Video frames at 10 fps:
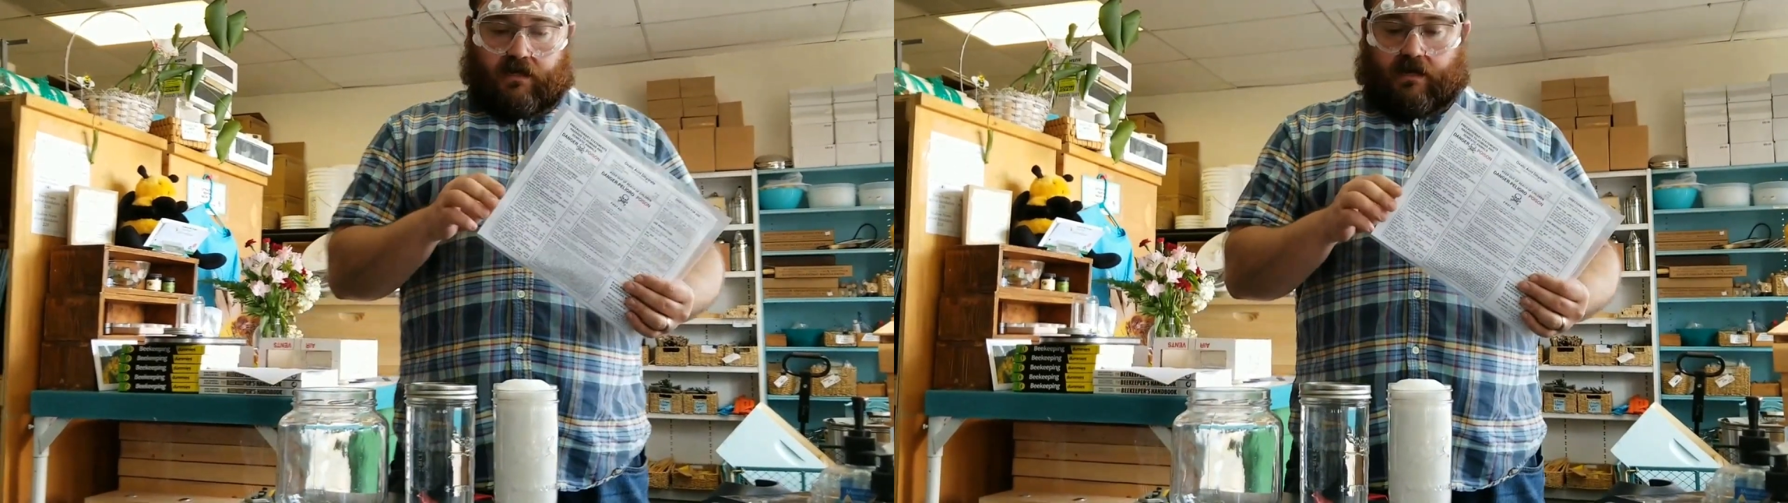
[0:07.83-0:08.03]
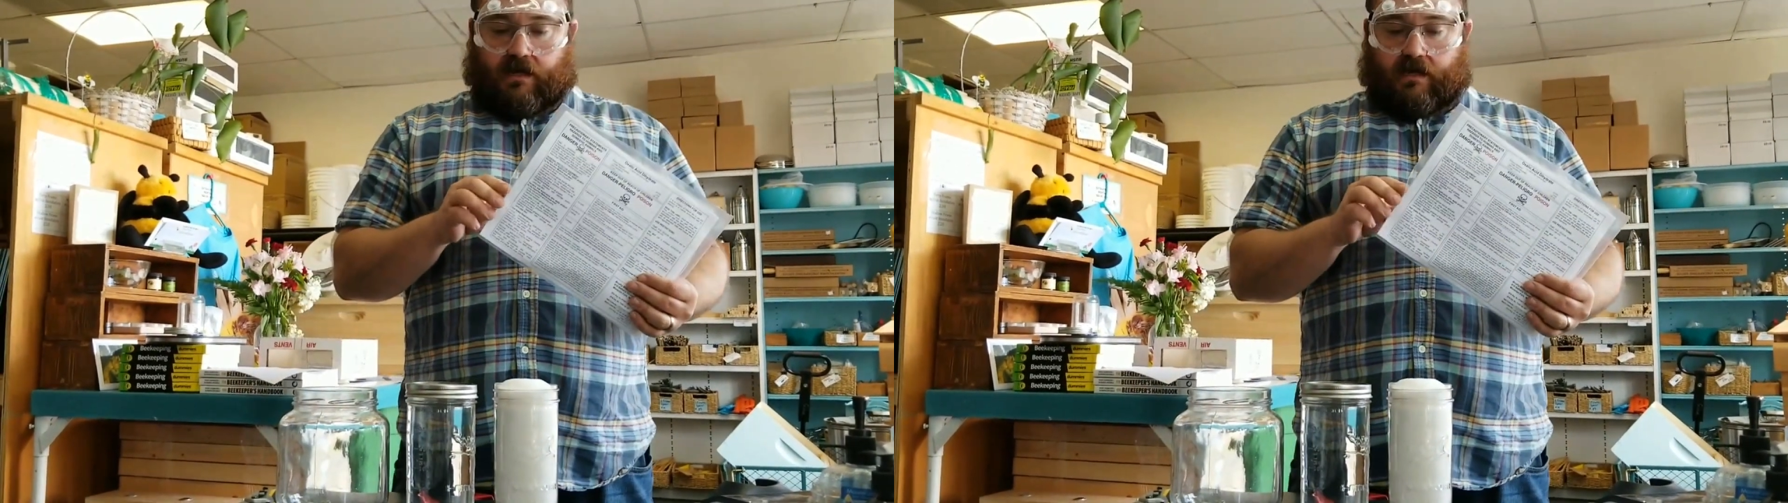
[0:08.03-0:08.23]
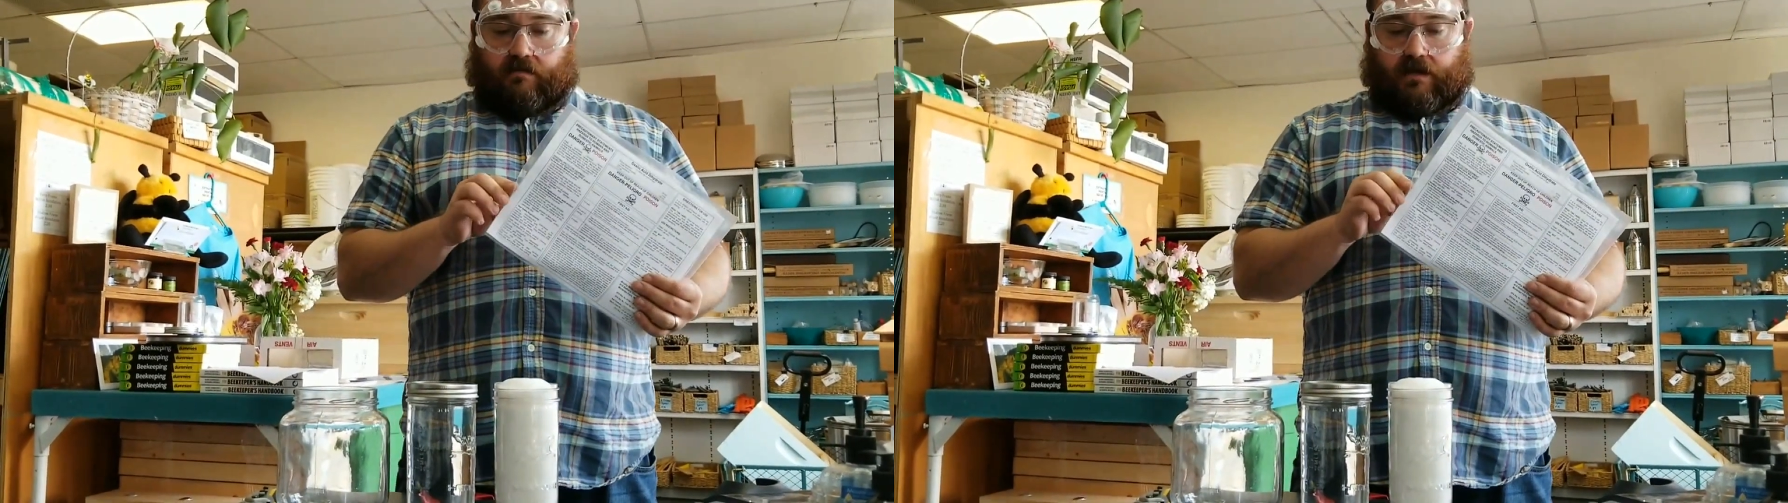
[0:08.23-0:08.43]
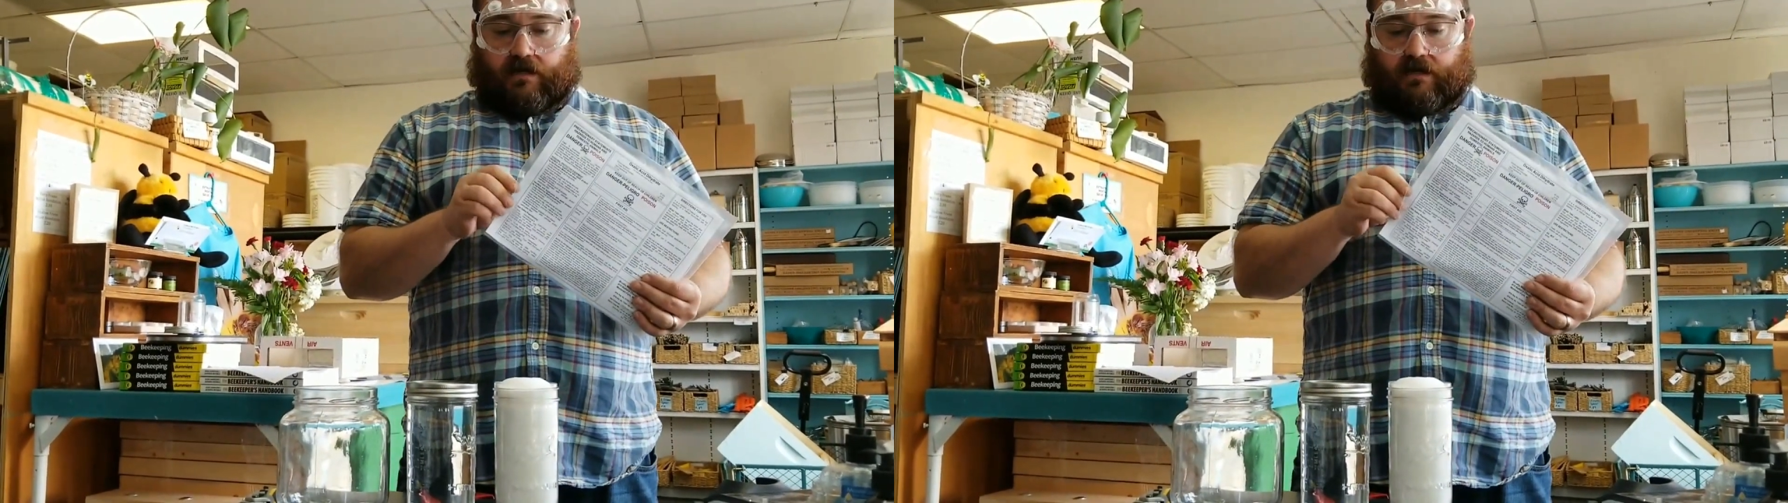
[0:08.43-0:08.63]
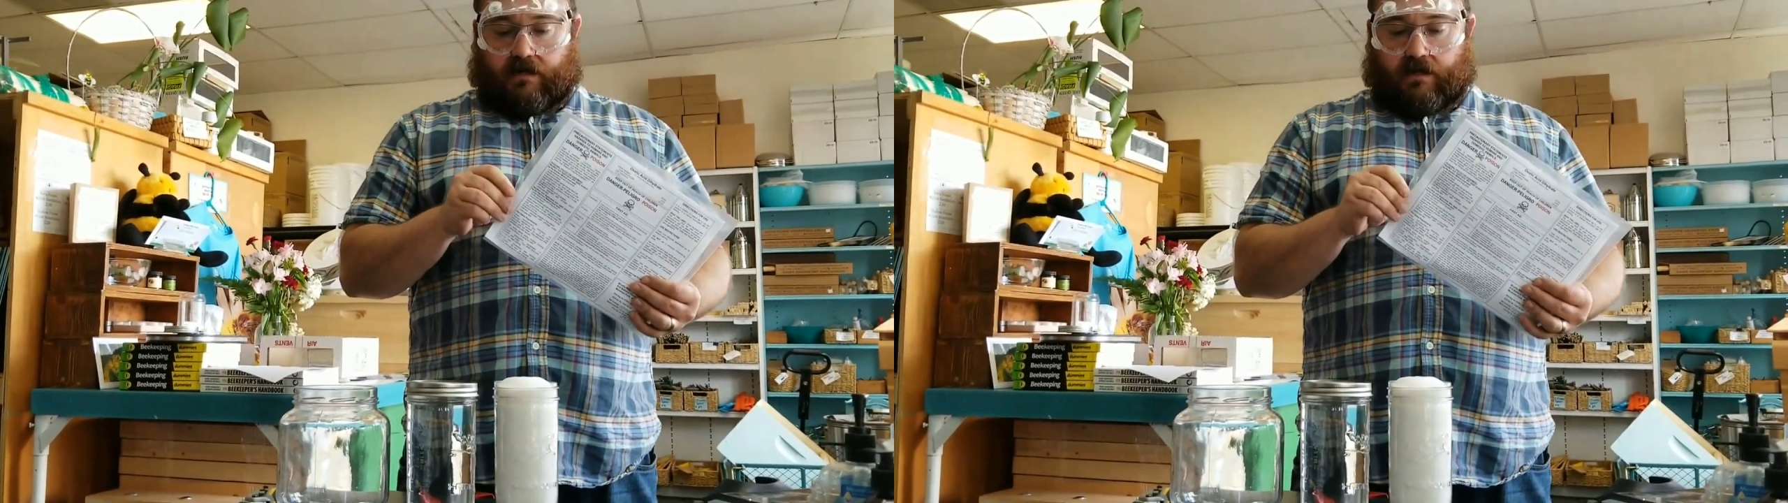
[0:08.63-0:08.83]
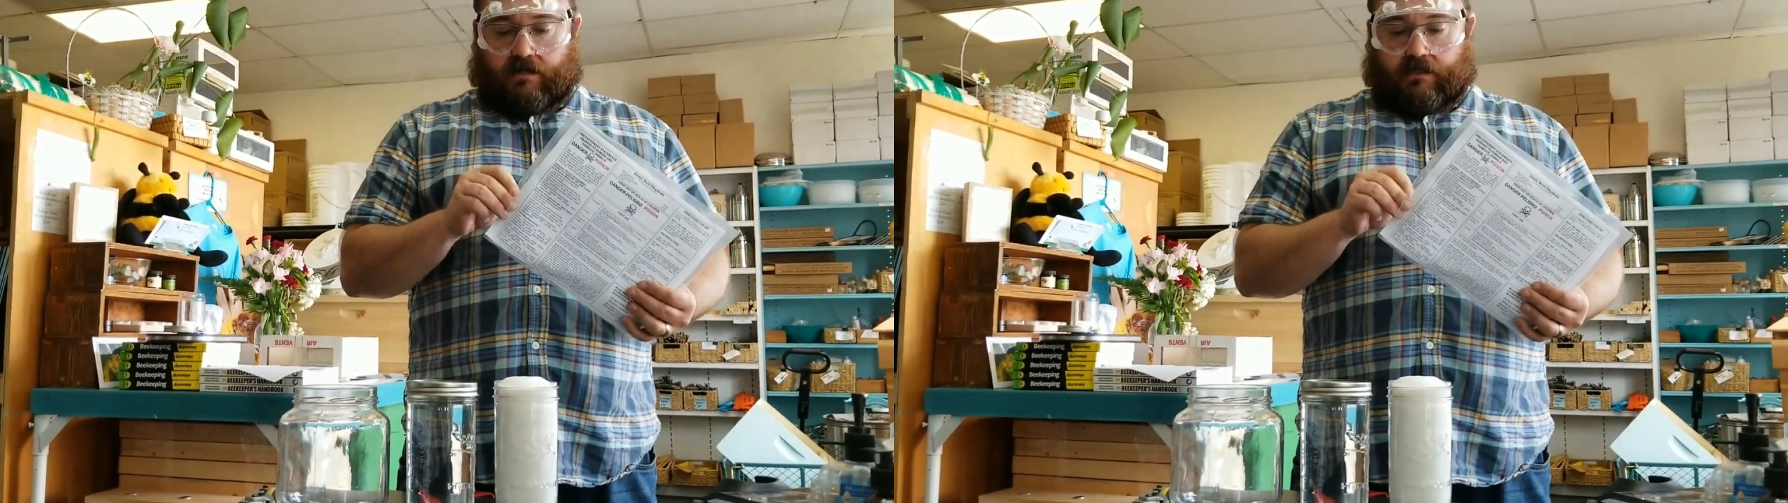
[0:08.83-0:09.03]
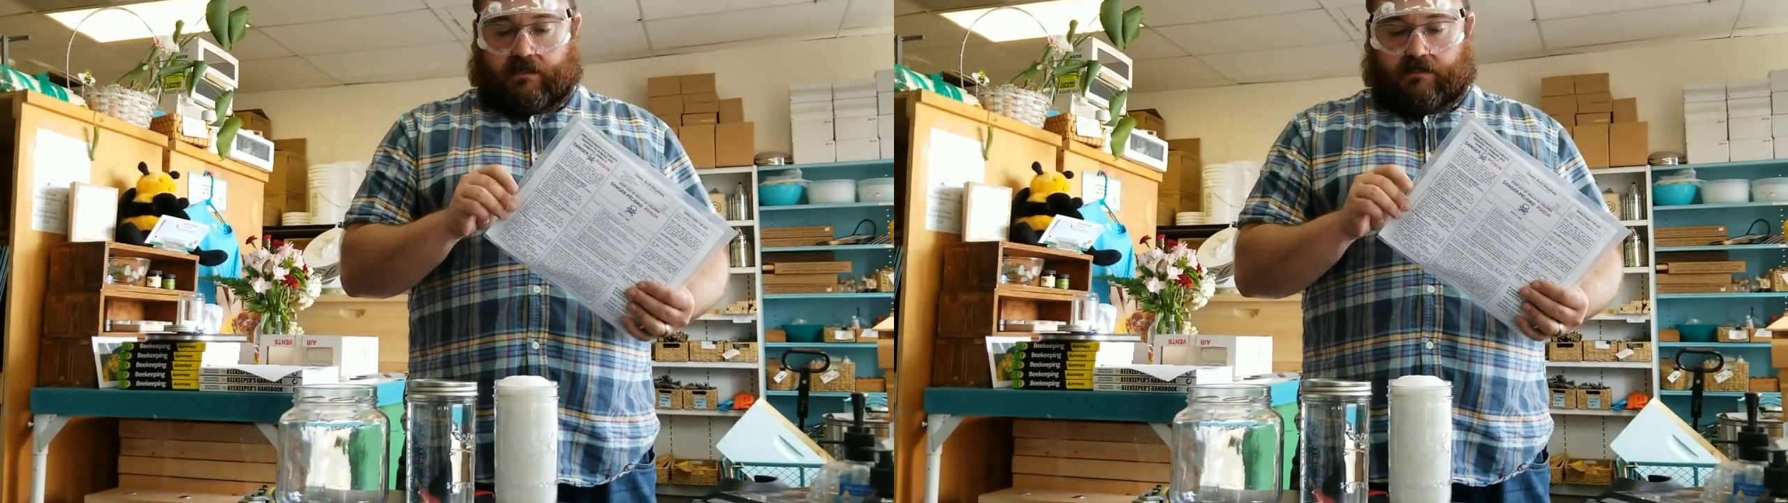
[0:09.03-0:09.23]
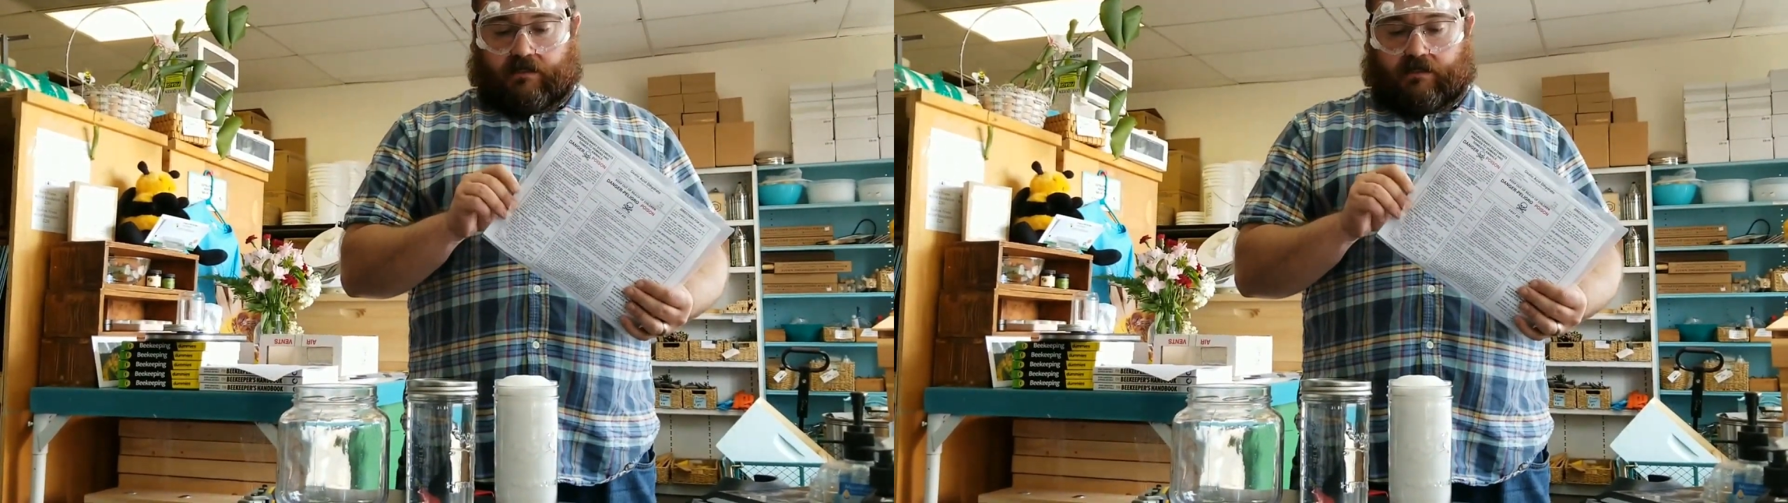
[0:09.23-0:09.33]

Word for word: um, on our colonies